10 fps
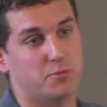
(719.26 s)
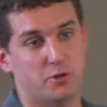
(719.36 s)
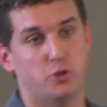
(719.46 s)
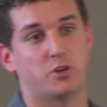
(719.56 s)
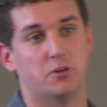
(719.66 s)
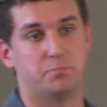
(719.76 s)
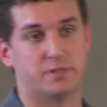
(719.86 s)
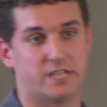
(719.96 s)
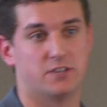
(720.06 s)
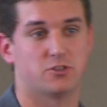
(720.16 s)
someone who could
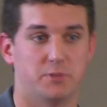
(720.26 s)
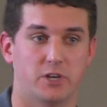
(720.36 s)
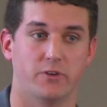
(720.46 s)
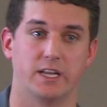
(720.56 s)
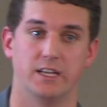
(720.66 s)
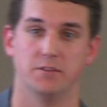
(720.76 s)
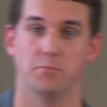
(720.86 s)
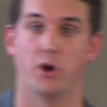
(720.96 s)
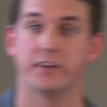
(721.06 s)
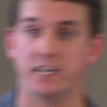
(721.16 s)
potentially be going into
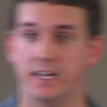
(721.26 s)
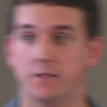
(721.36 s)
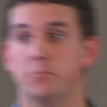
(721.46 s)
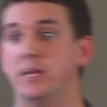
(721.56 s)
marketing,